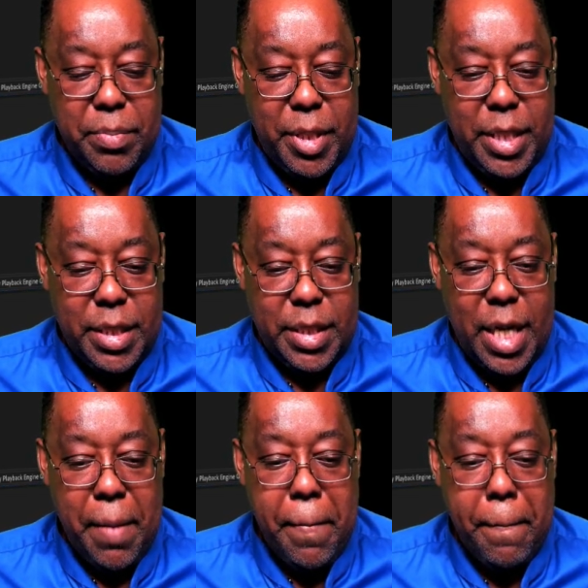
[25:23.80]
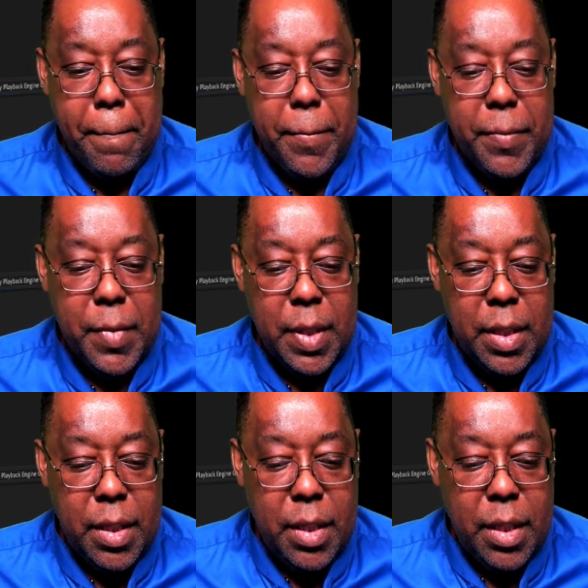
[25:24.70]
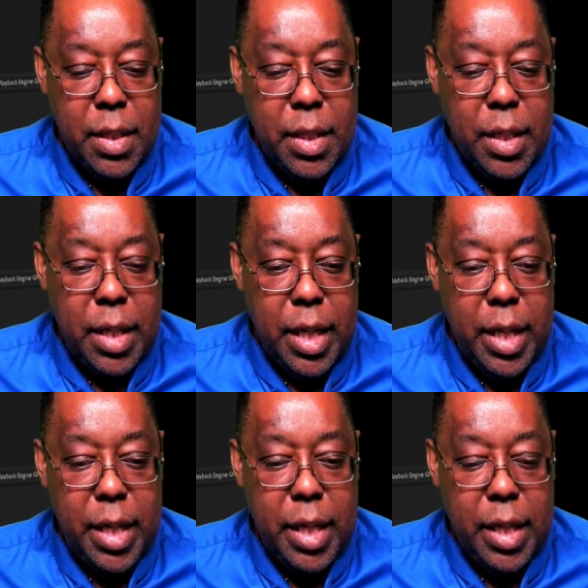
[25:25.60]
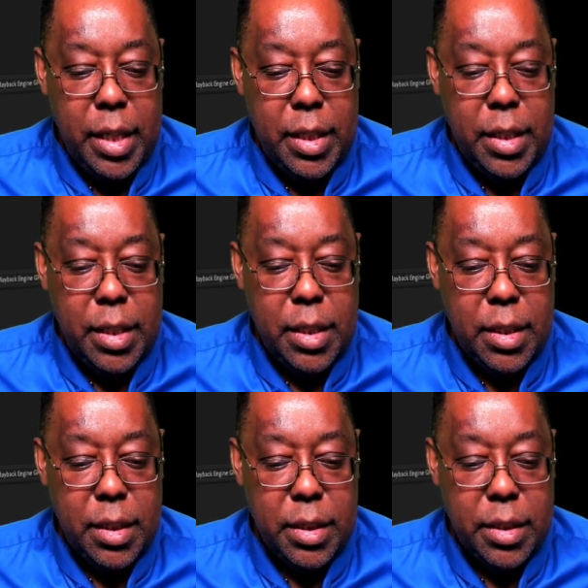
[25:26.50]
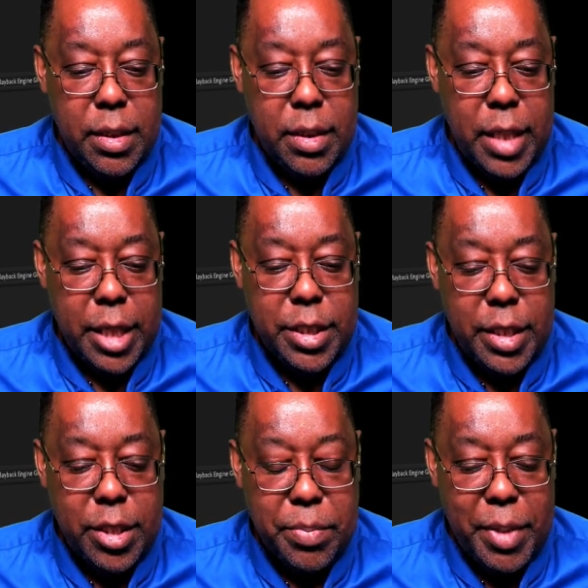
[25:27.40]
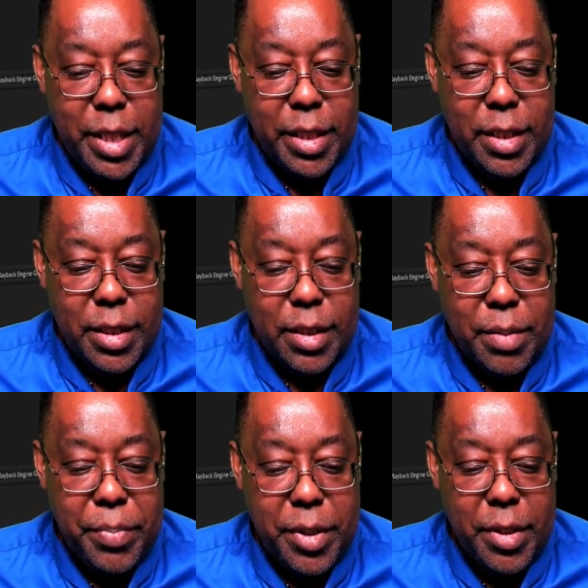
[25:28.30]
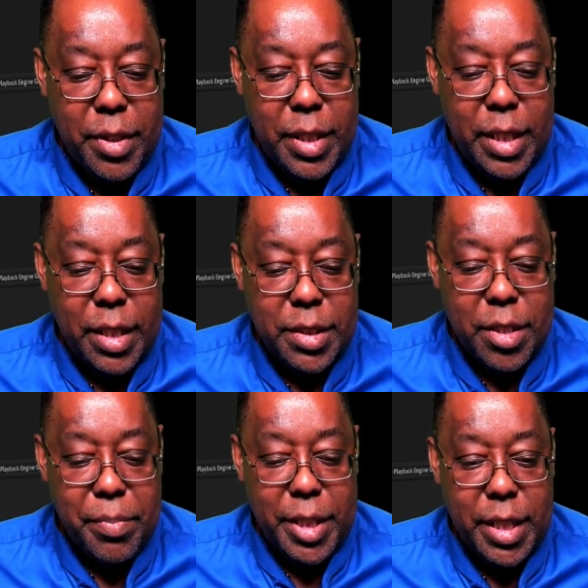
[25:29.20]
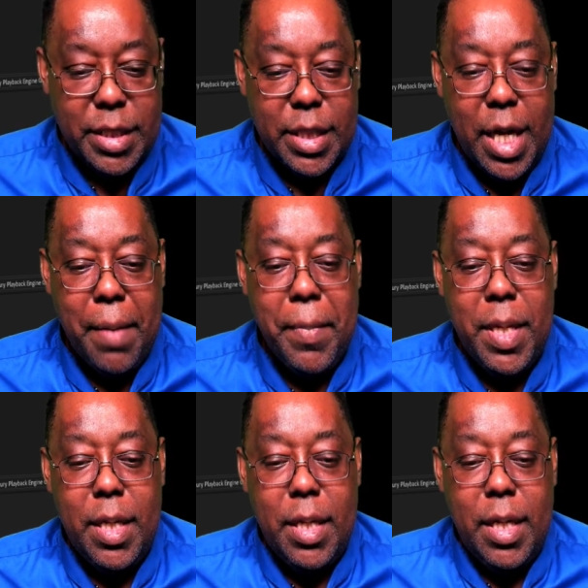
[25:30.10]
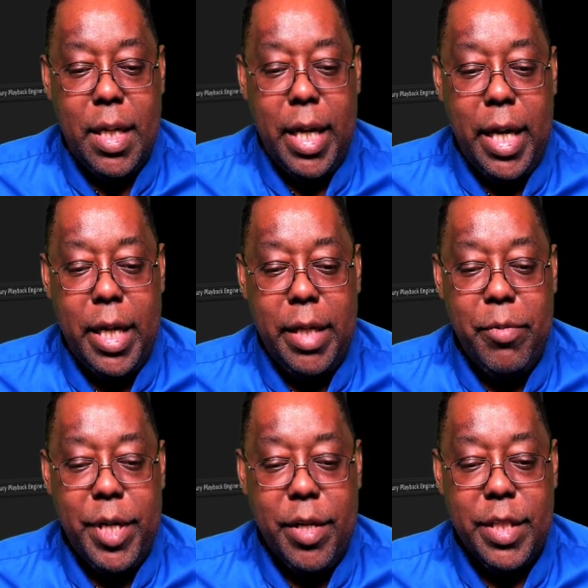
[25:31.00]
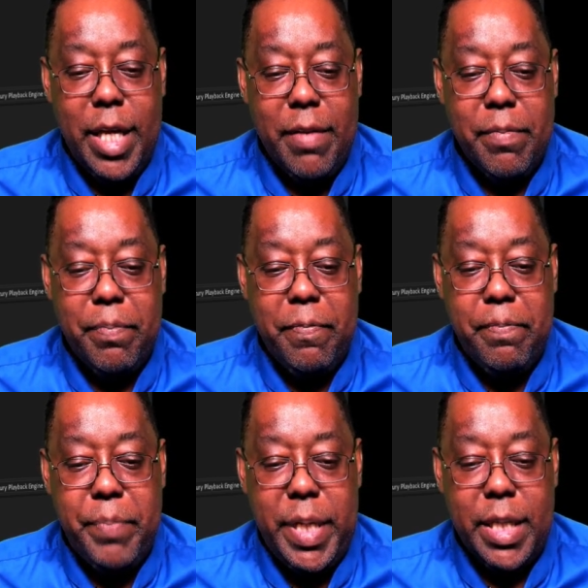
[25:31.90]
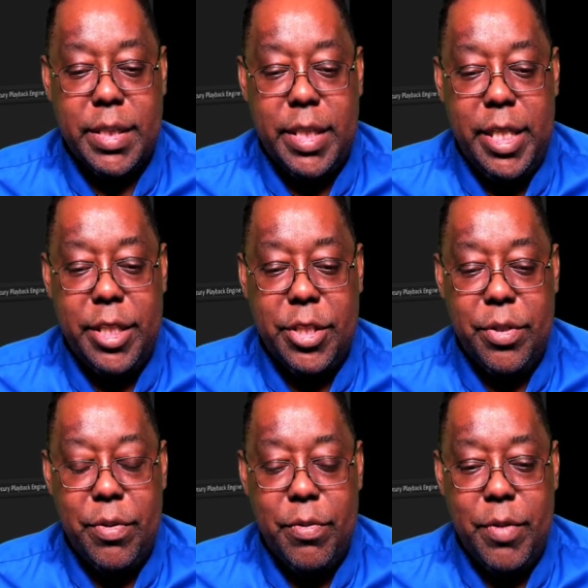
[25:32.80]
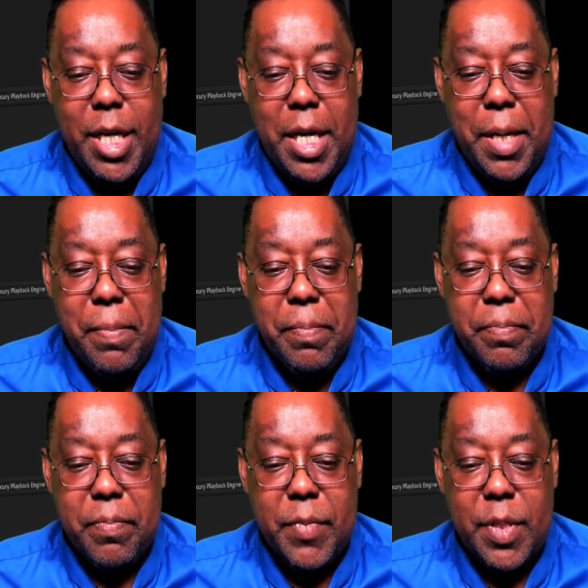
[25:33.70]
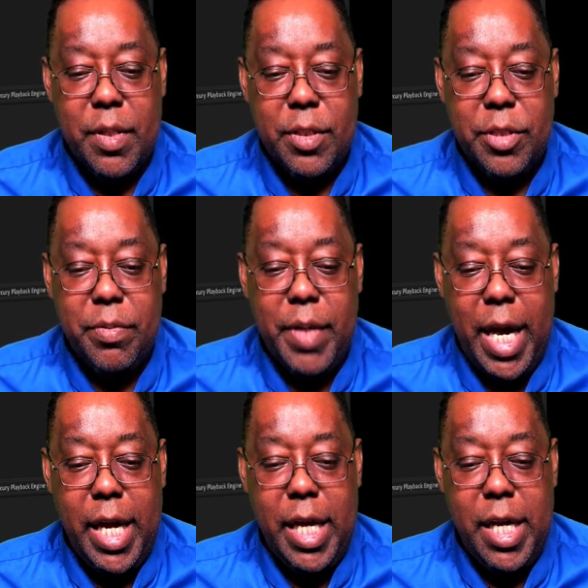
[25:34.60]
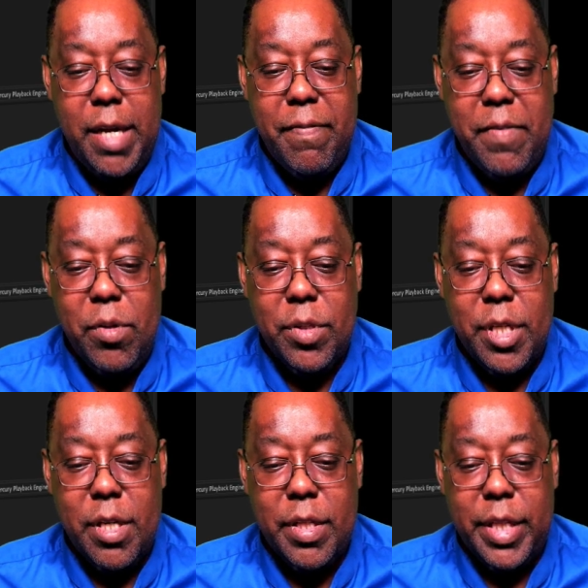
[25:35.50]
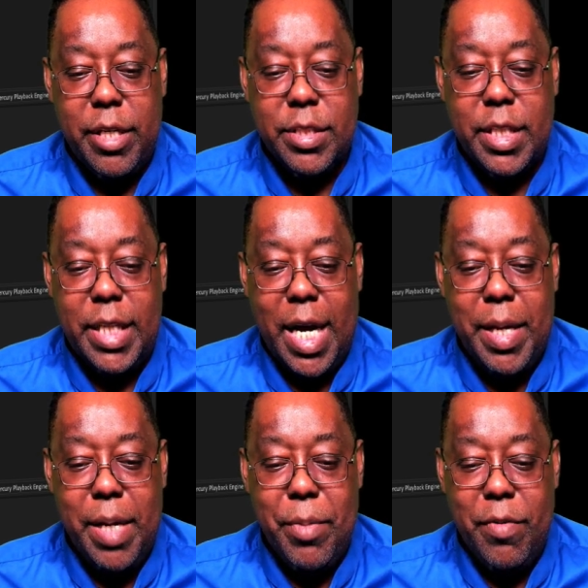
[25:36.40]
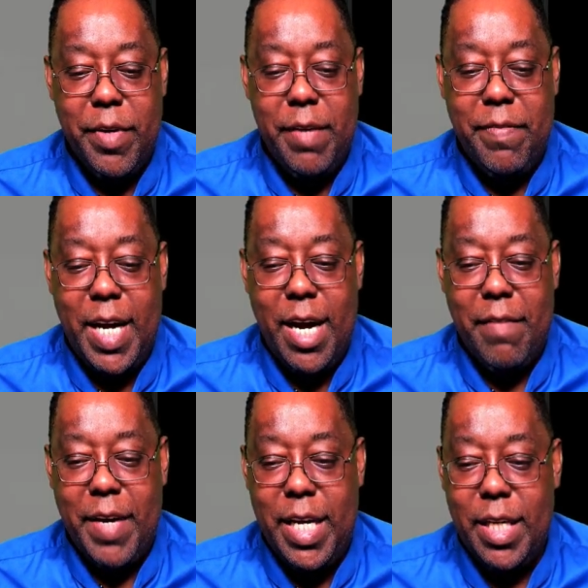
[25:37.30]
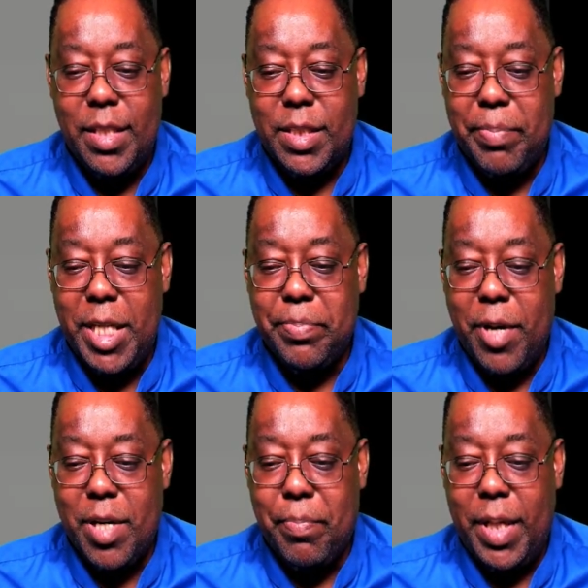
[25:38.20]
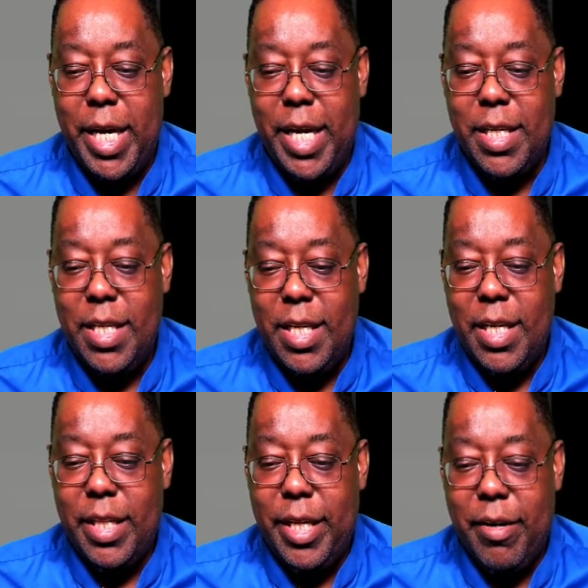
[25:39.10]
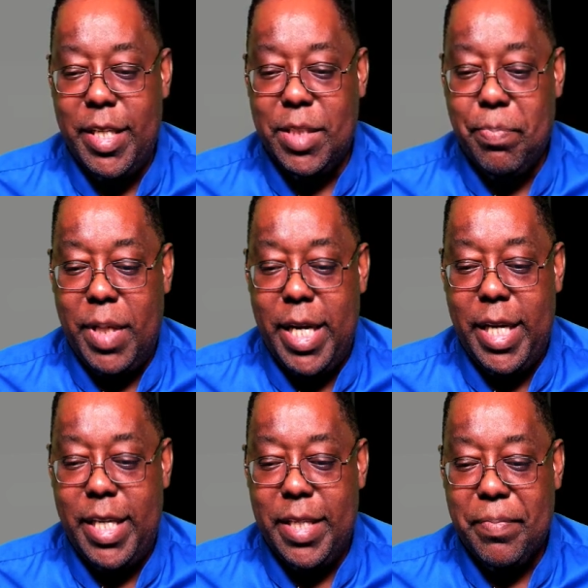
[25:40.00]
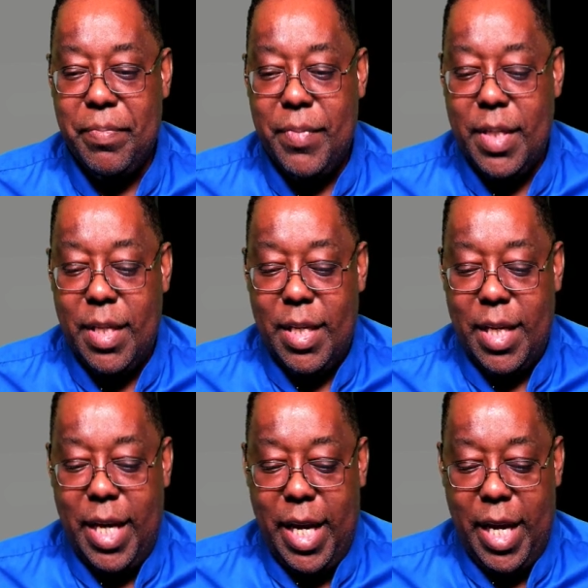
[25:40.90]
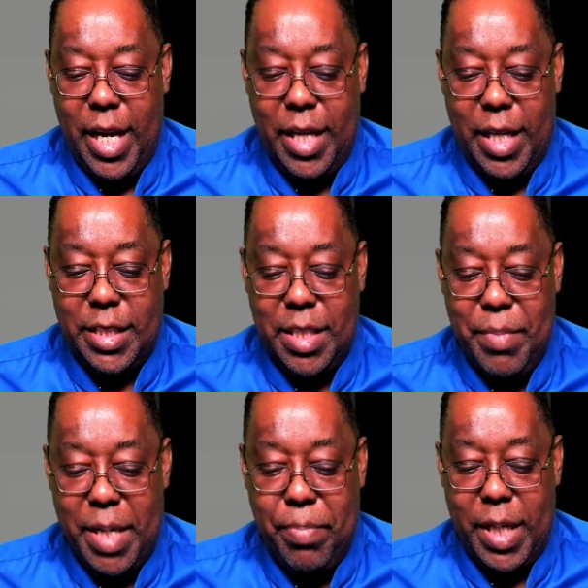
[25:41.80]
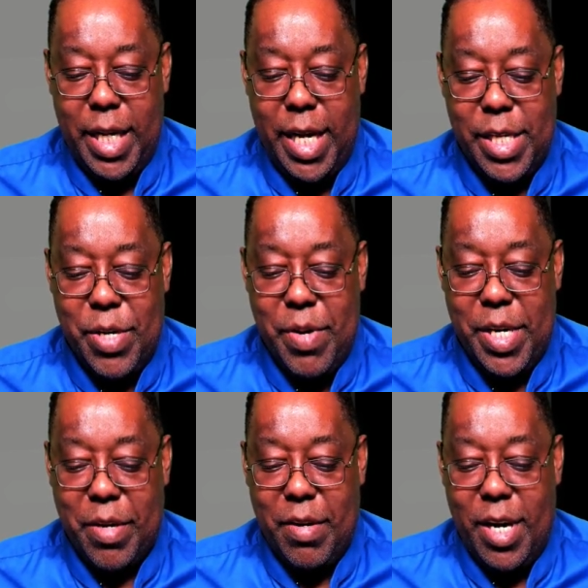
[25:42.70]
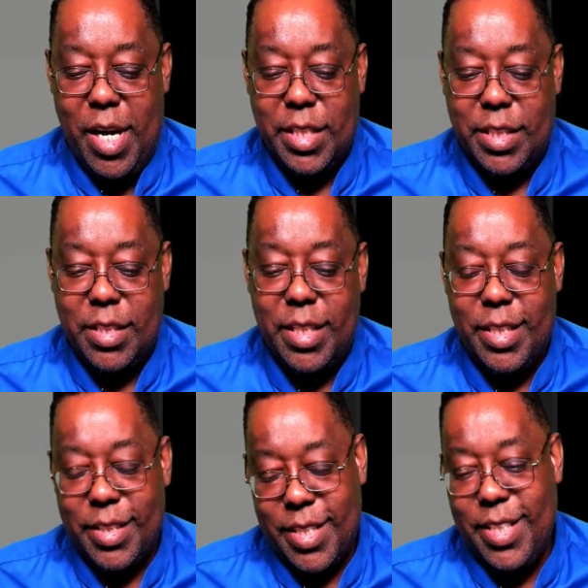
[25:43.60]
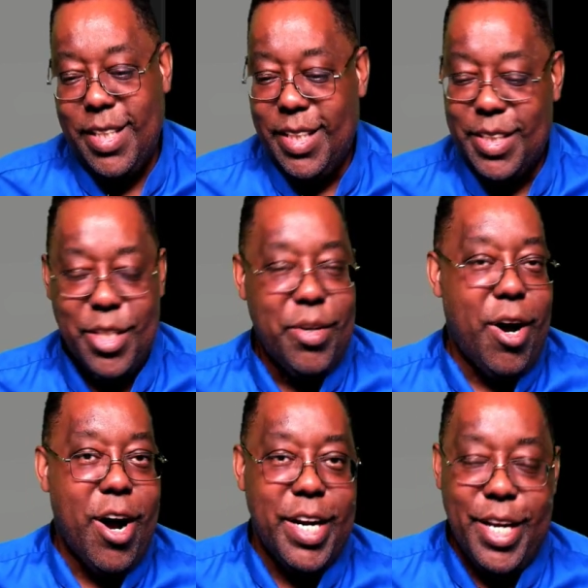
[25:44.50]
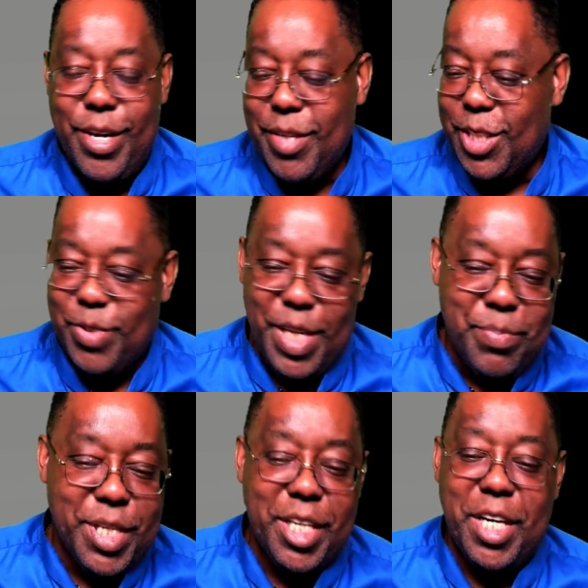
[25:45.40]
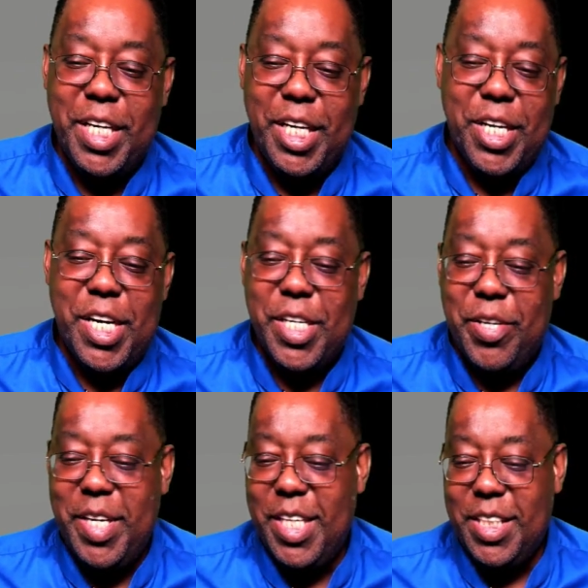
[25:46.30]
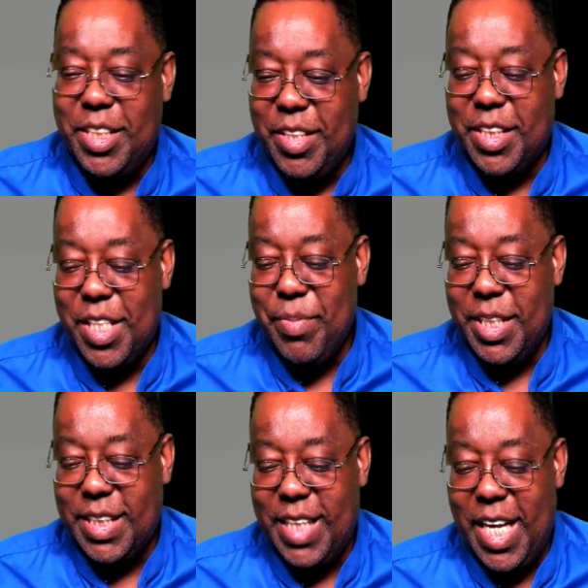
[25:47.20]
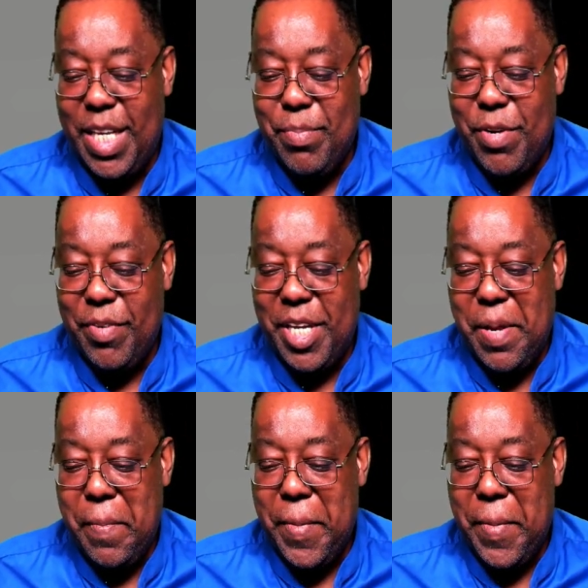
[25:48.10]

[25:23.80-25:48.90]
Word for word: my desktop. And actually, there's my computer. And now let's go to my desktop. And if we go to that PSD to, um, to AE folder, there's the .mov file. If I hit spacebar to play it, there it is playing it and I see my playhead going across, and it's gonna there's no audio because we didn't put any audio in, so it's gonna be a silent movie.